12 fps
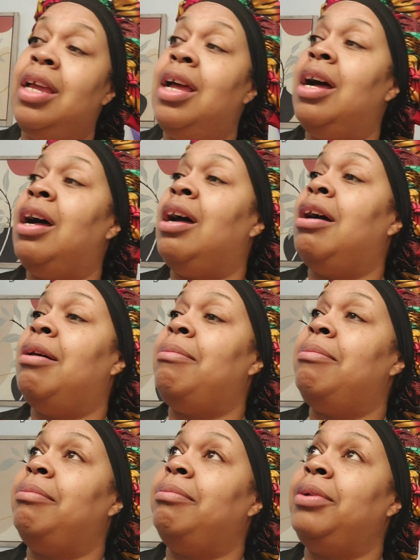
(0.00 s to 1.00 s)
You
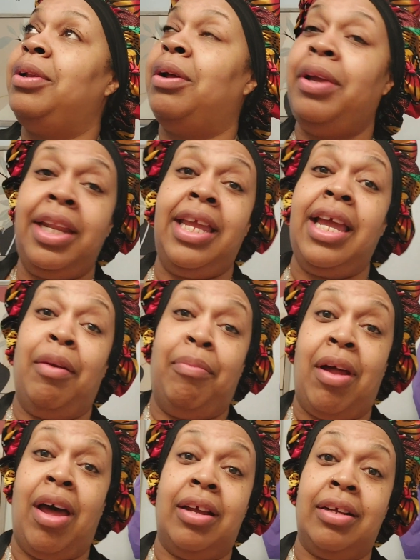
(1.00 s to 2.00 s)
know, any kind of
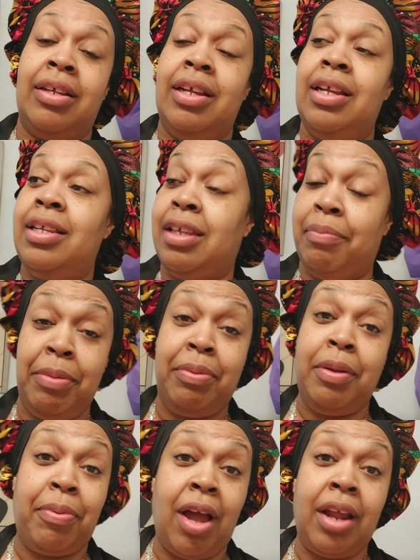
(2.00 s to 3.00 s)
product. Some people are
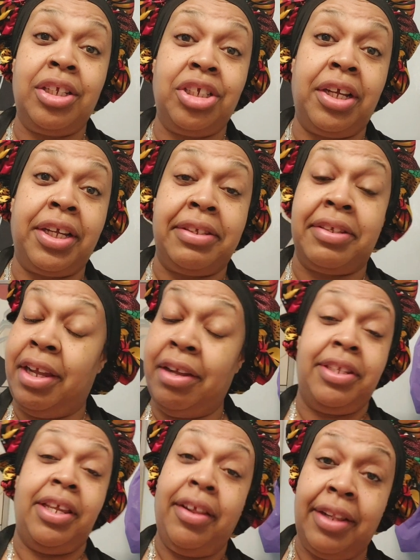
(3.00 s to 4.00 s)
product junkies, and they'll
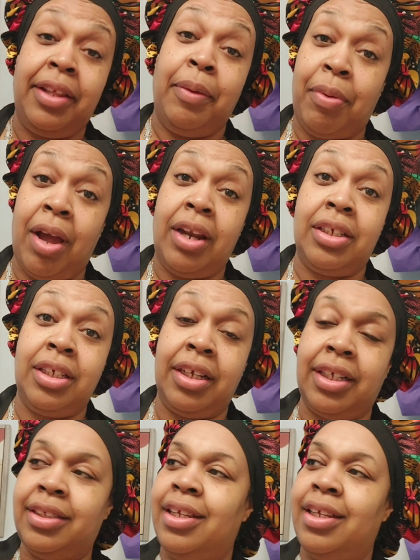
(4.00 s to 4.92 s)
tell you that they're product junkies.